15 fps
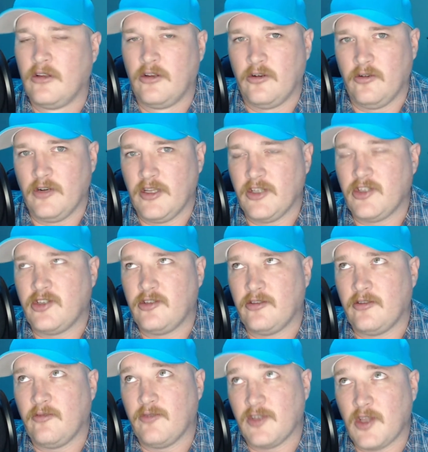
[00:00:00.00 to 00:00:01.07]
or at least
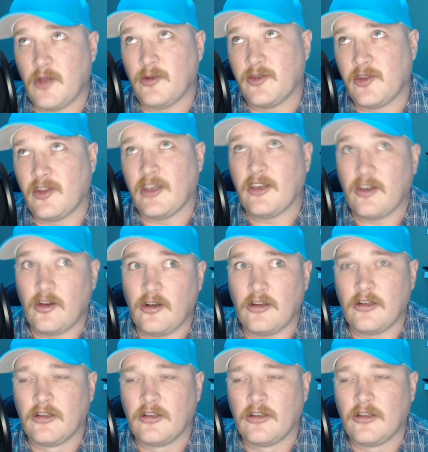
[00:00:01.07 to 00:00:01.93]
the results that they got.